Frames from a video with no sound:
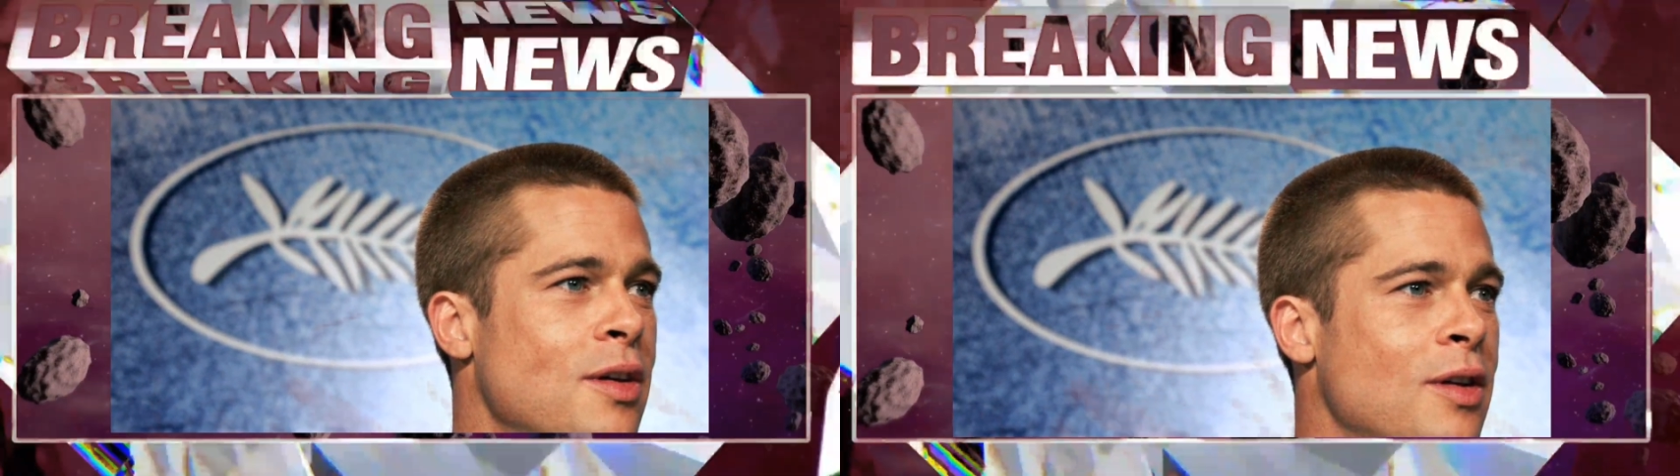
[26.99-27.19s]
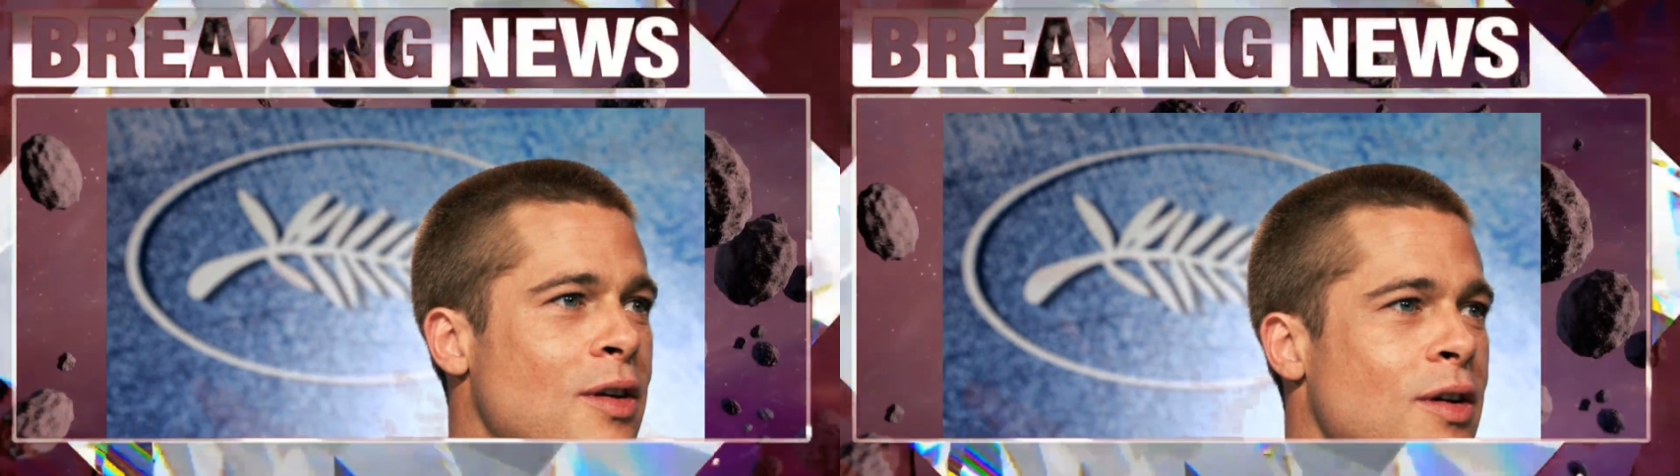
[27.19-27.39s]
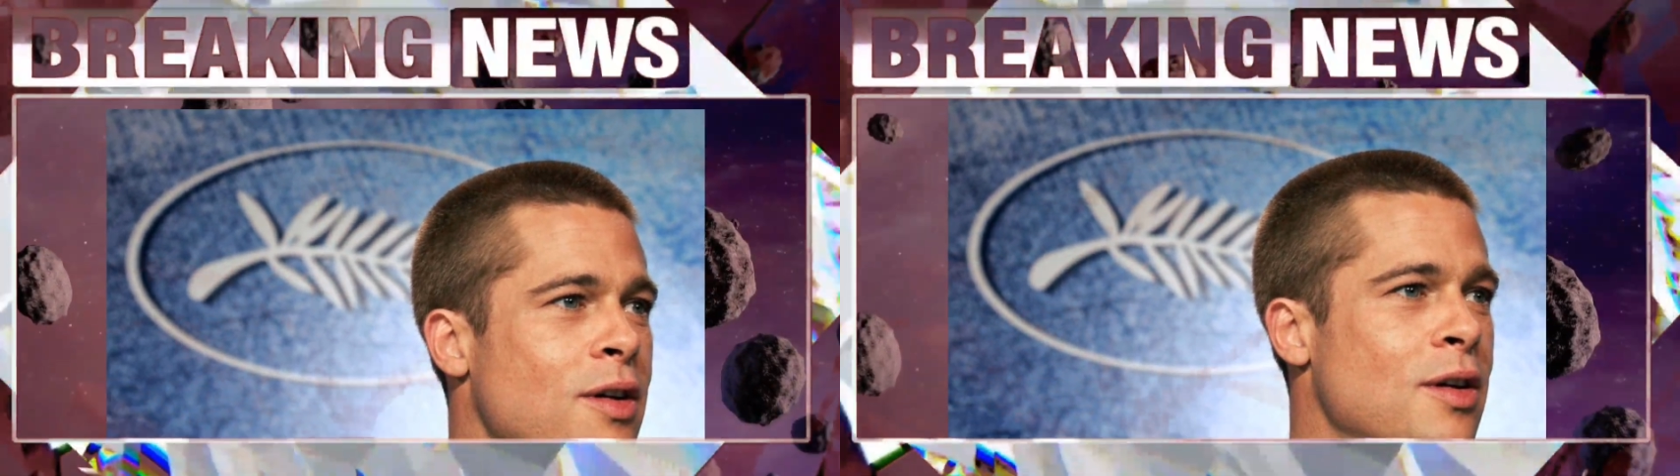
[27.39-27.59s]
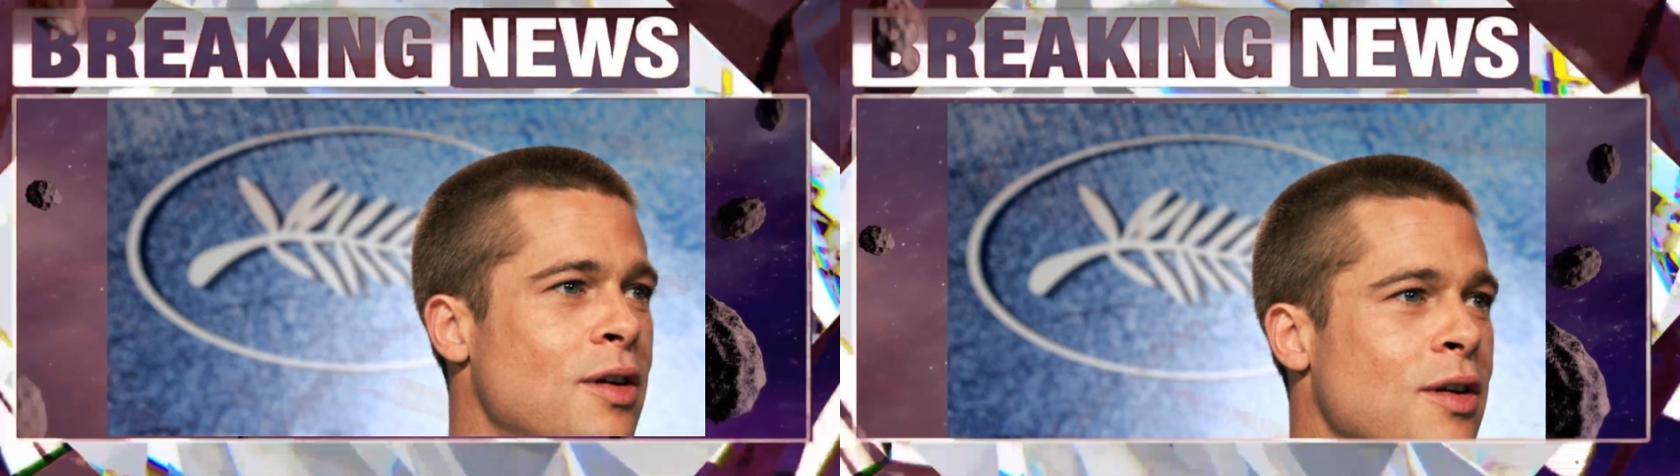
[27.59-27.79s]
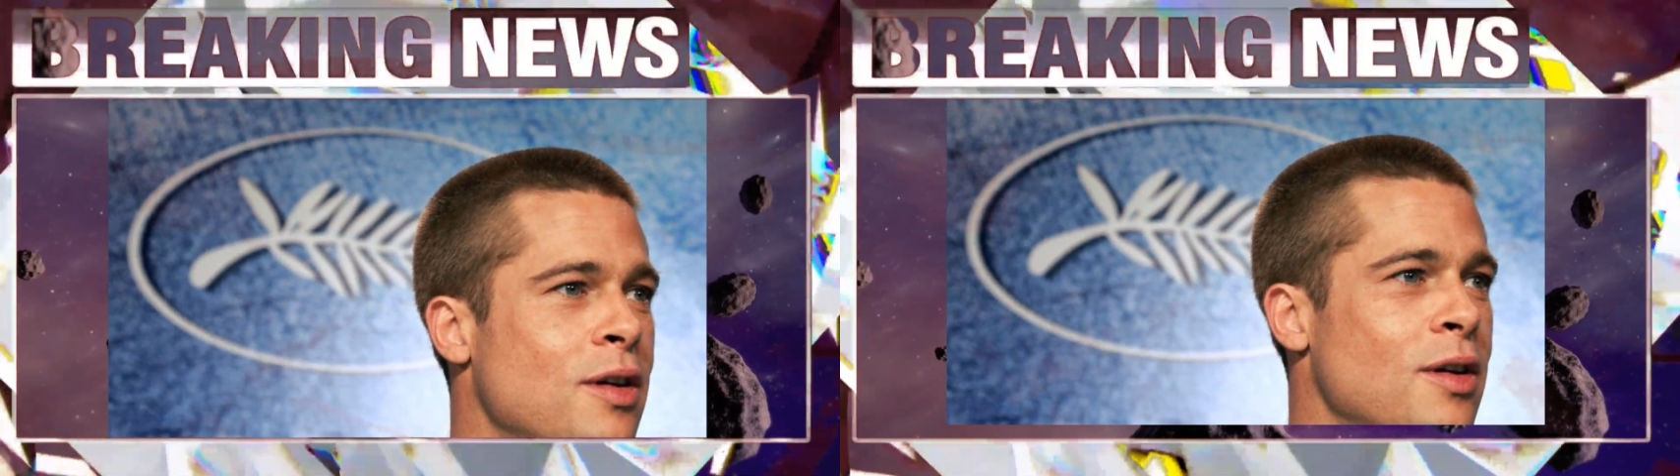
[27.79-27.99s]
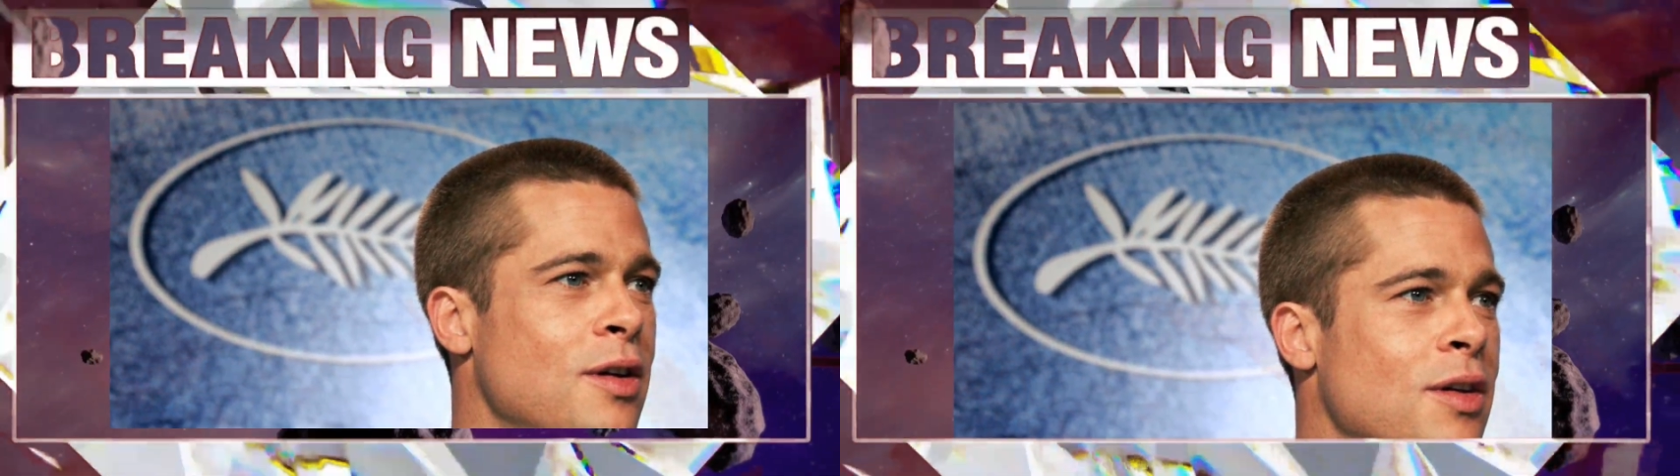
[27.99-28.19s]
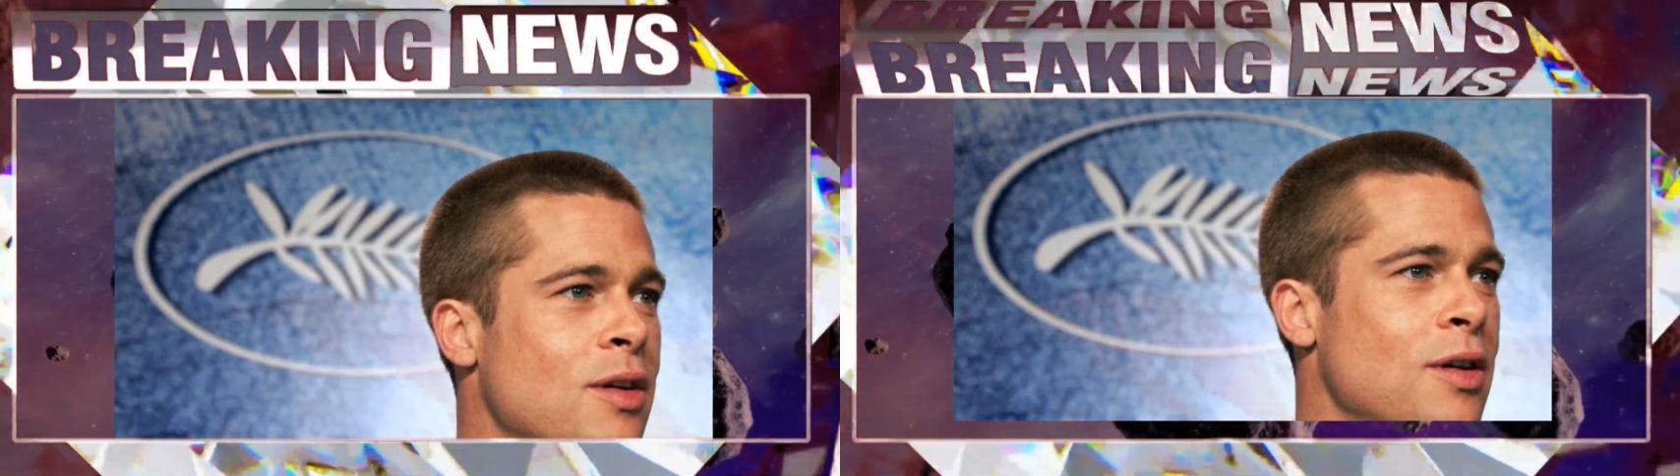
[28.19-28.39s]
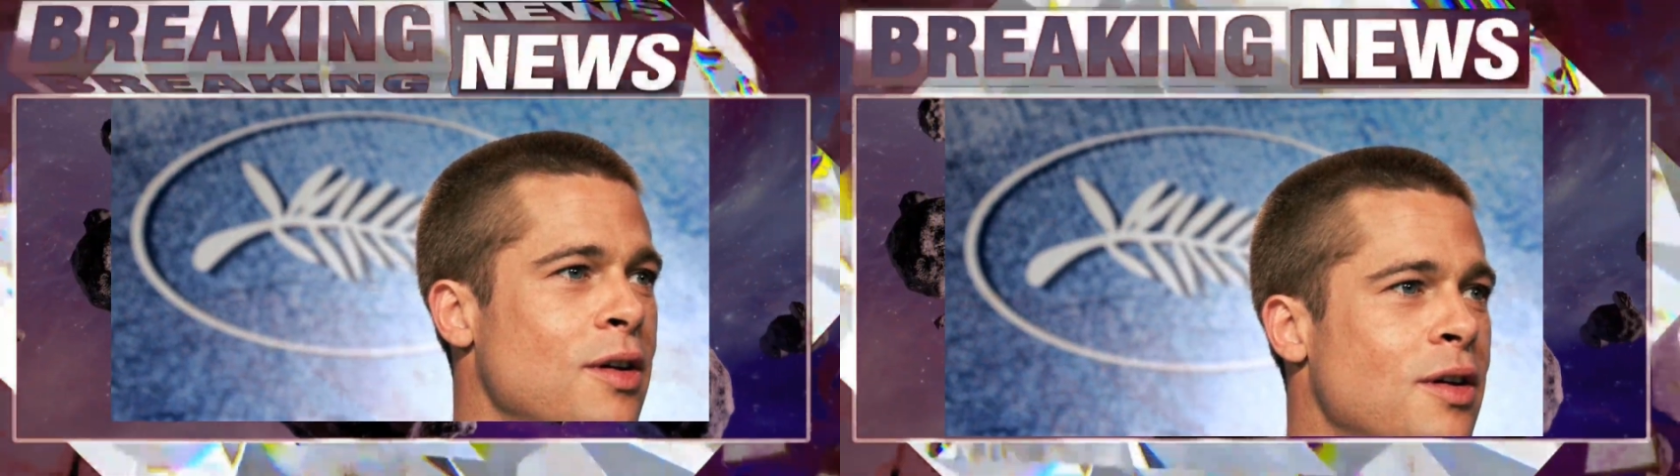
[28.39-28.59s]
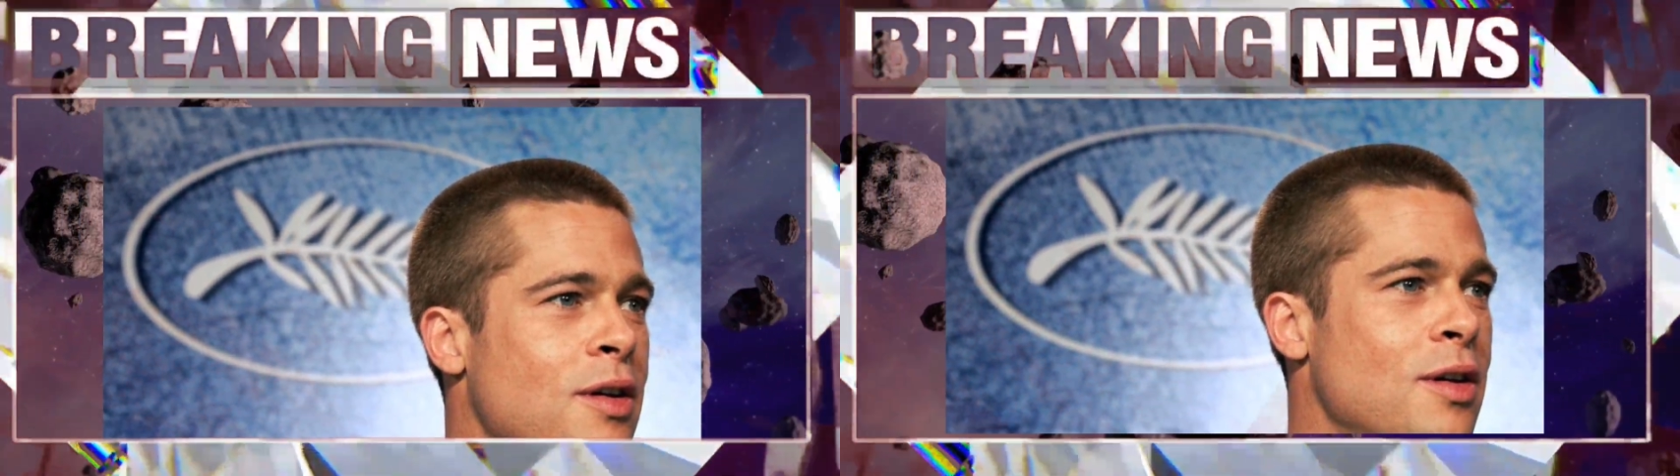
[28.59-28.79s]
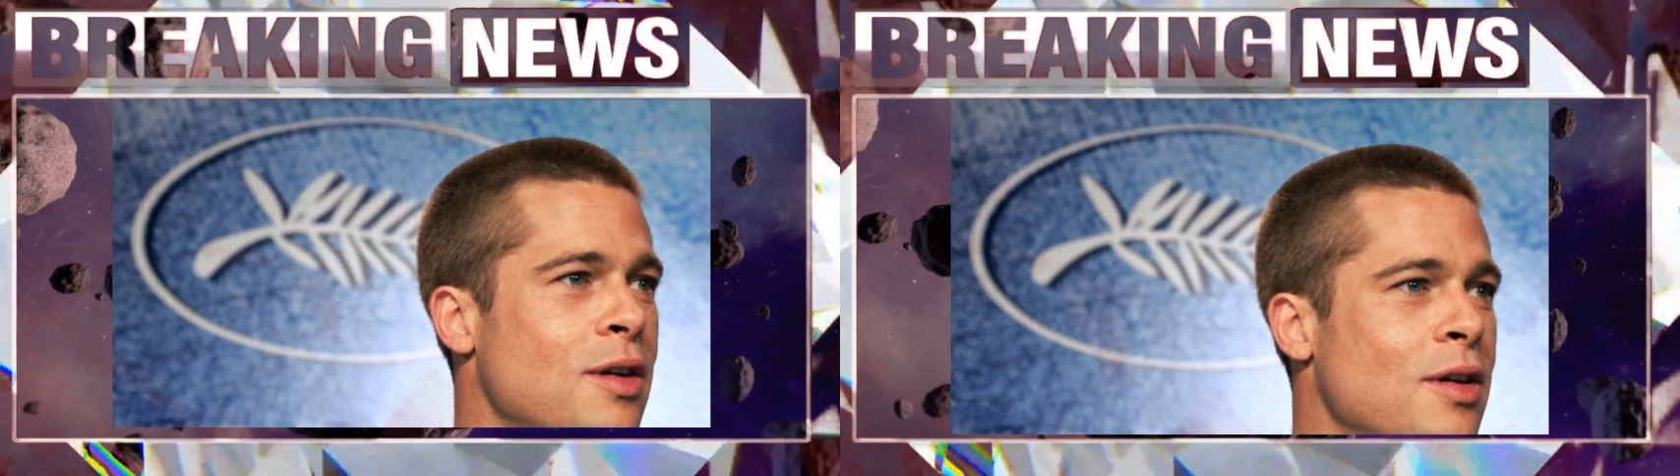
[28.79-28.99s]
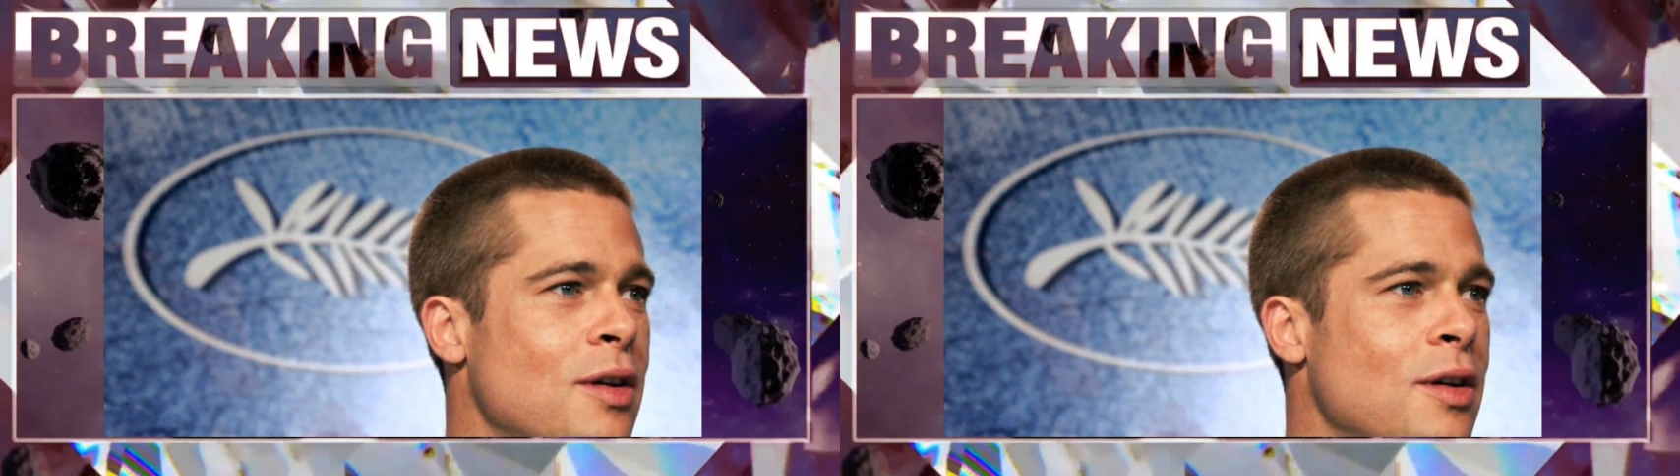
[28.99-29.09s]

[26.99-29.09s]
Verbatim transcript: take on small television roles,